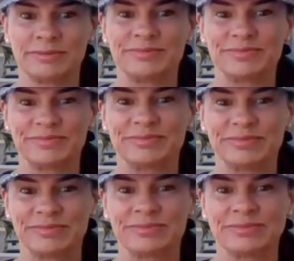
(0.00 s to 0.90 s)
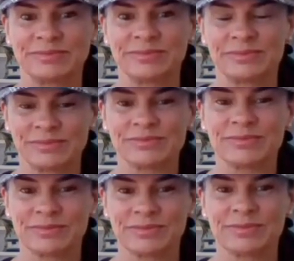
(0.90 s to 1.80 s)

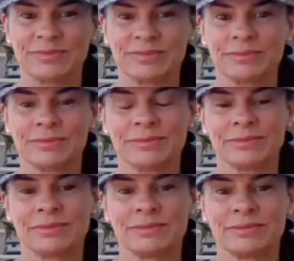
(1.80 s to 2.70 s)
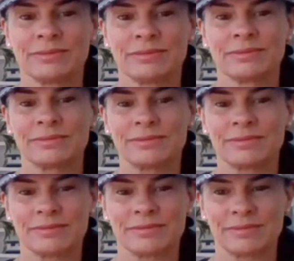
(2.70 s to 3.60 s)

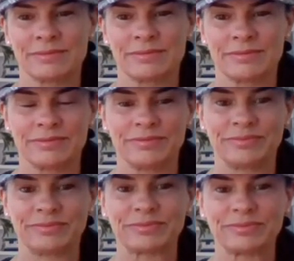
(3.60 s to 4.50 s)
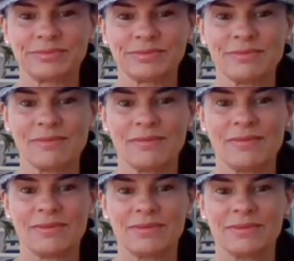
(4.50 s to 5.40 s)

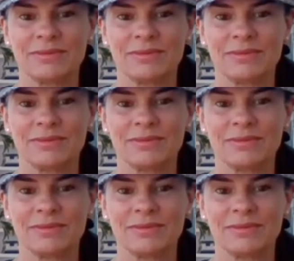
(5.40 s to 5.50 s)
The person shown says nothing.